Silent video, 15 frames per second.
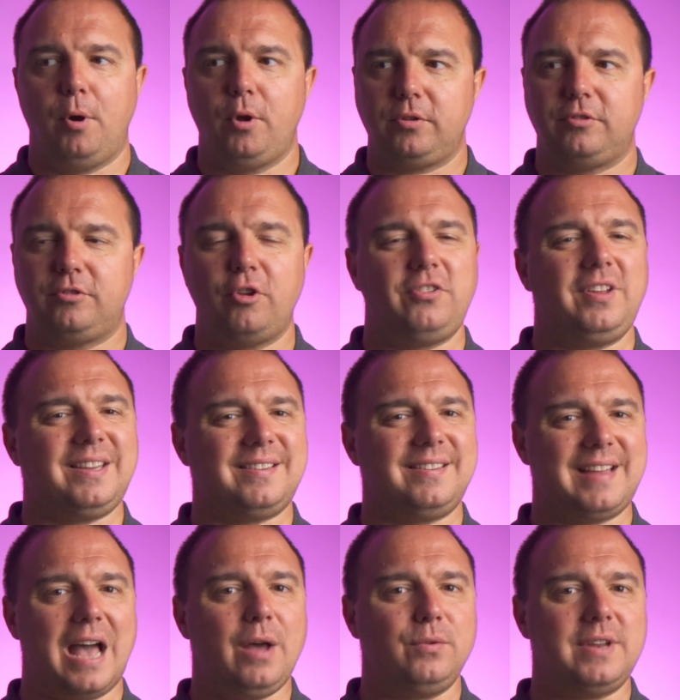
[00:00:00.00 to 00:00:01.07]
But does it
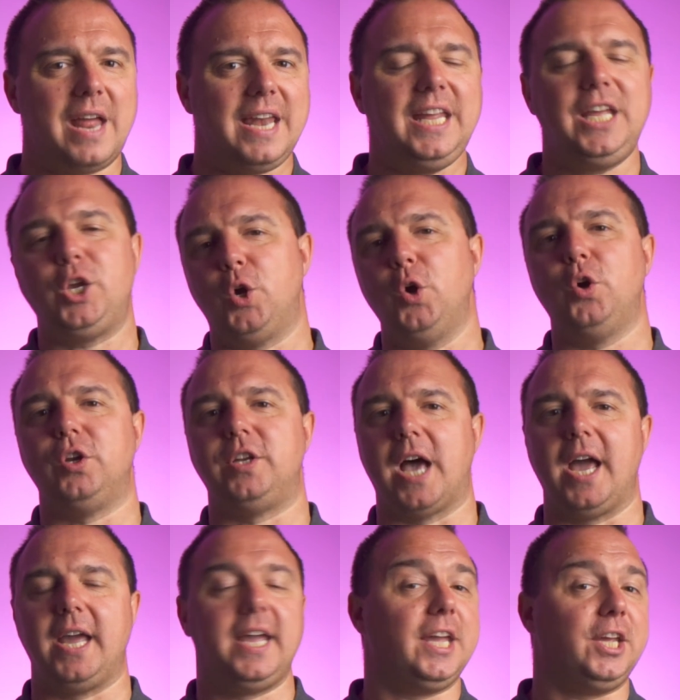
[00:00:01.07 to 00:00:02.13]
sound any good,
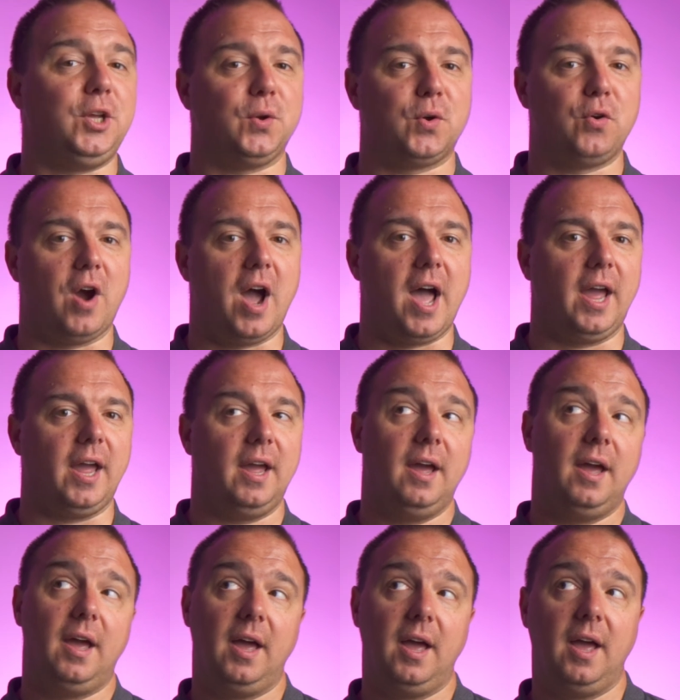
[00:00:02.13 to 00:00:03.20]
I hear you cry?
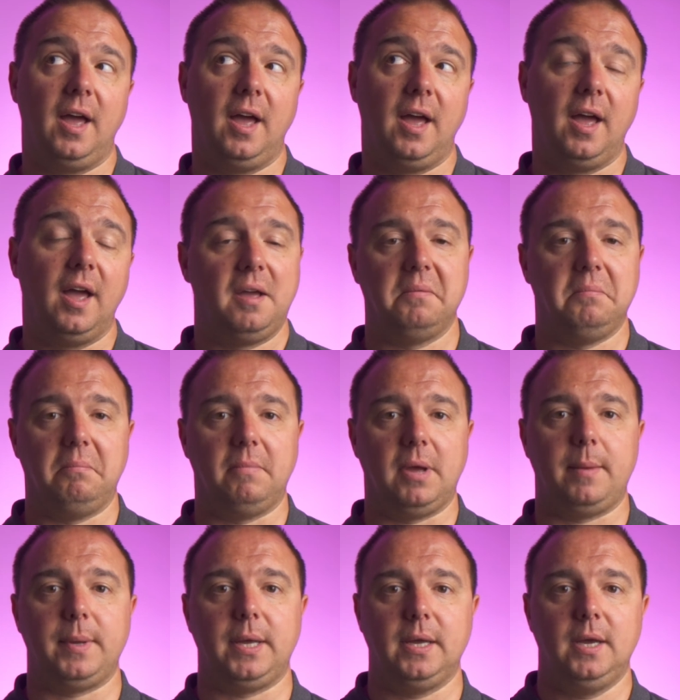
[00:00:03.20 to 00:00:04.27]

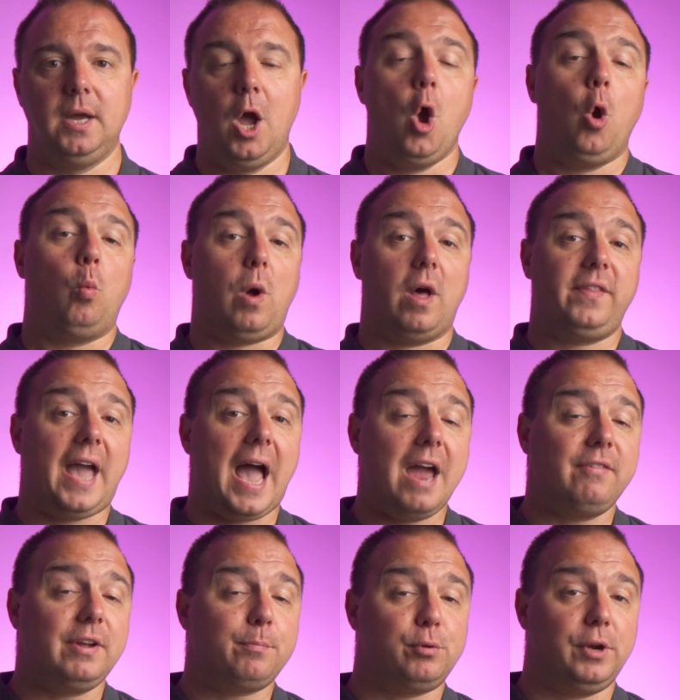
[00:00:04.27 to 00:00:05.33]
Maybe. Well, the
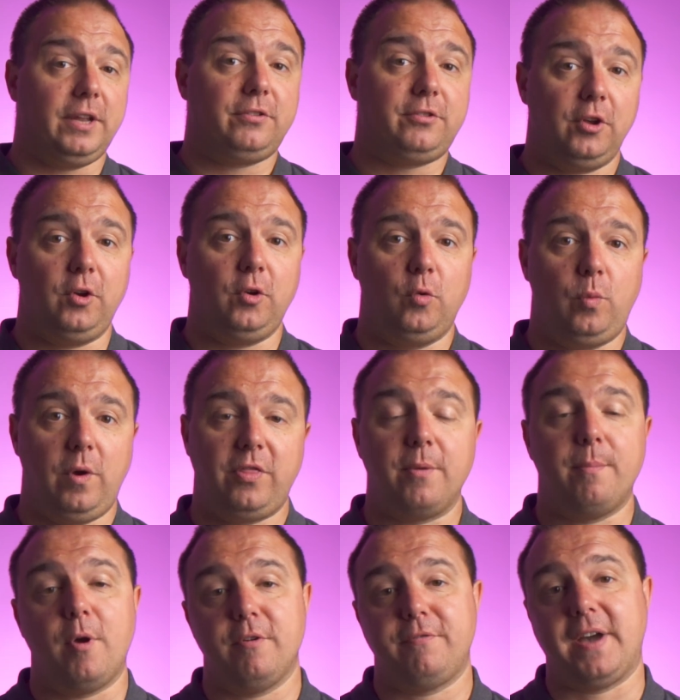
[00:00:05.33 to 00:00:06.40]
iRig Pre 2 with the
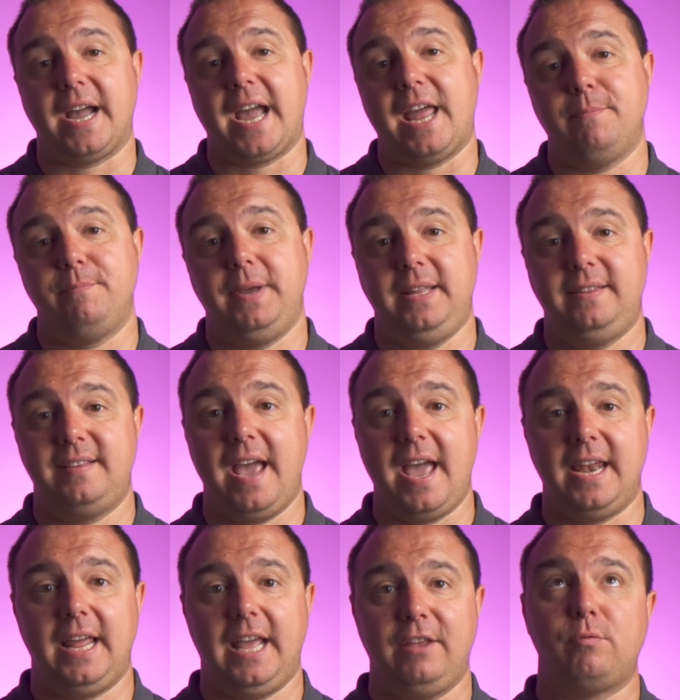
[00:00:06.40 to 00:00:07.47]
mirfak
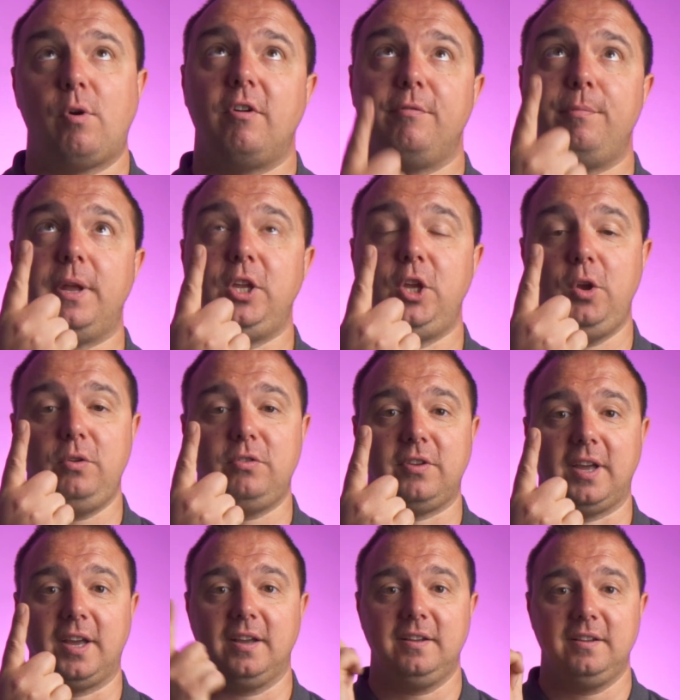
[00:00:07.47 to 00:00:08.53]
NP10 is what we've been
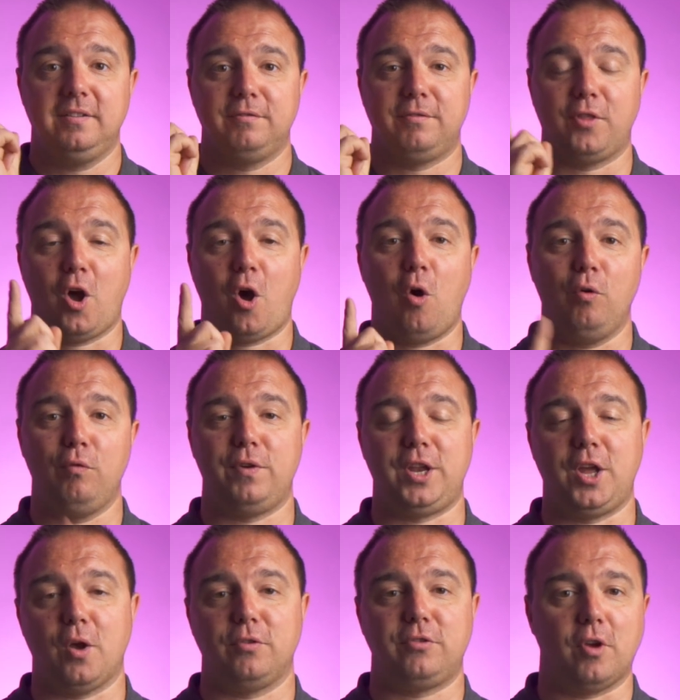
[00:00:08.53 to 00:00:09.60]
using for the whole
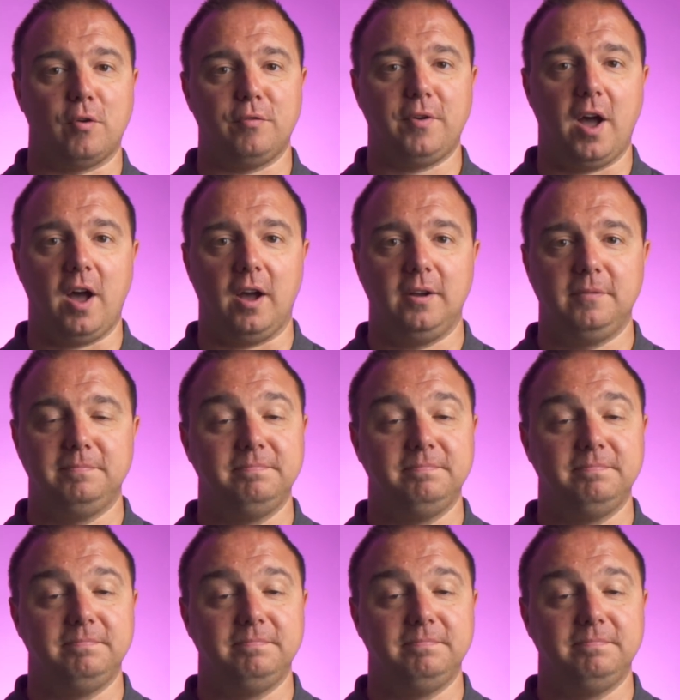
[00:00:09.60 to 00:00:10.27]
video so far.